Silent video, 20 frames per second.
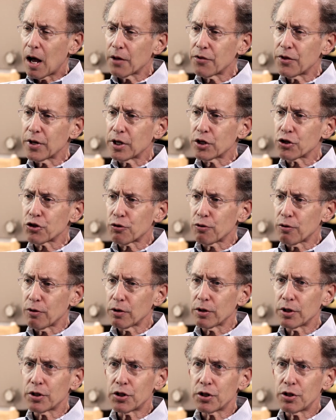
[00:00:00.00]
I think it's
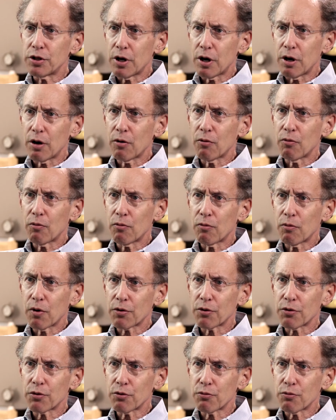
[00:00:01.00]
early to know
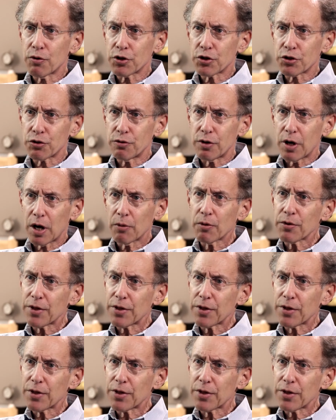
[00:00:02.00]
whether there are risks or not.